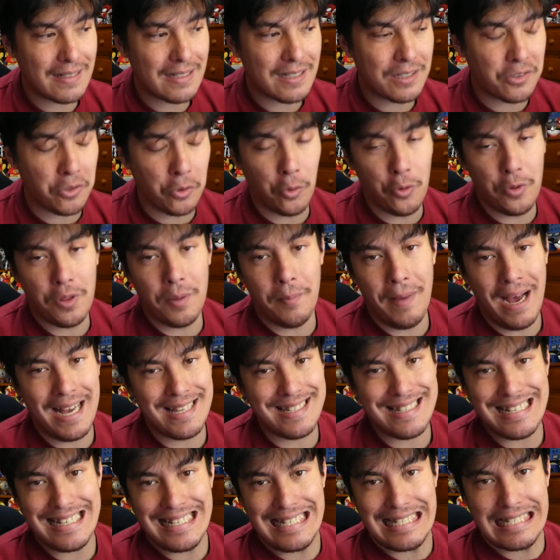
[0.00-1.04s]
glue them
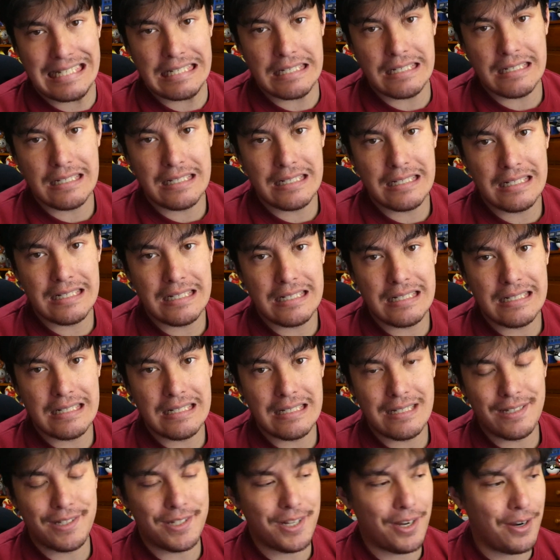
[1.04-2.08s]
as is.
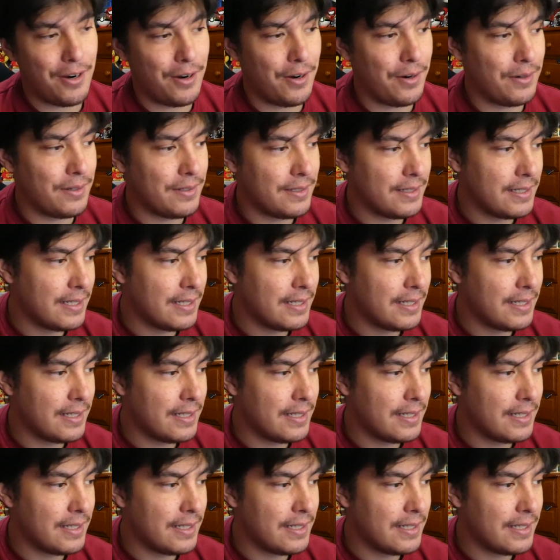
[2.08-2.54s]
So,